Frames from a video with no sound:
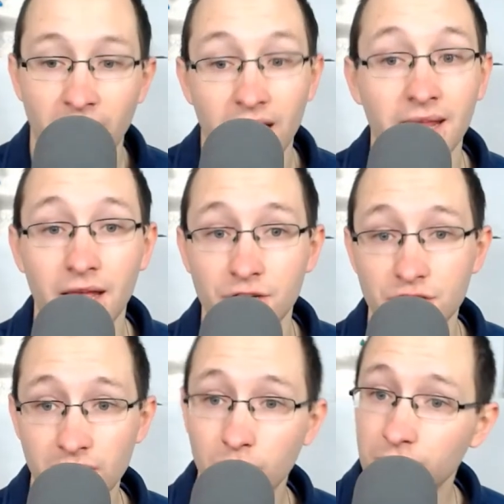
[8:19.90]
And again,
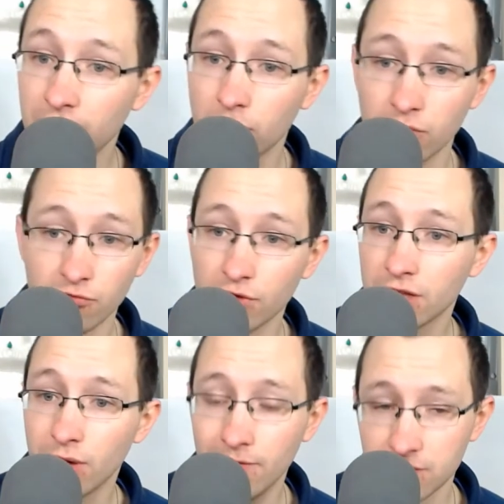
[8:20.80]
just like with the other one,
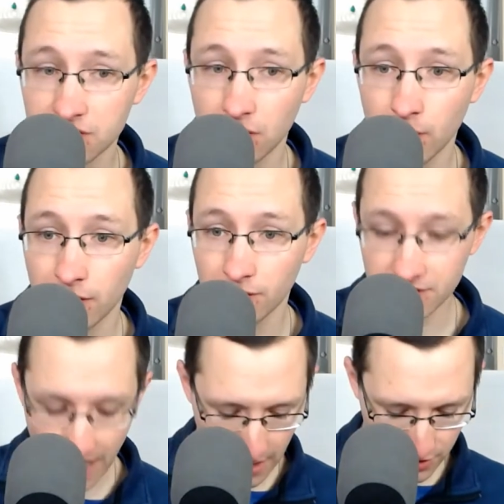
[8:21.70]
really great for soloing on
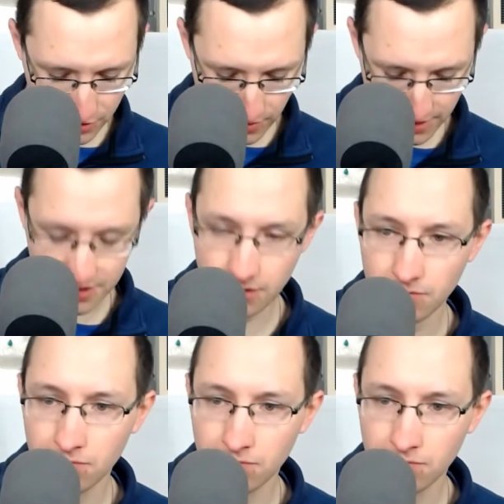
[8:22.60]
those higher strings.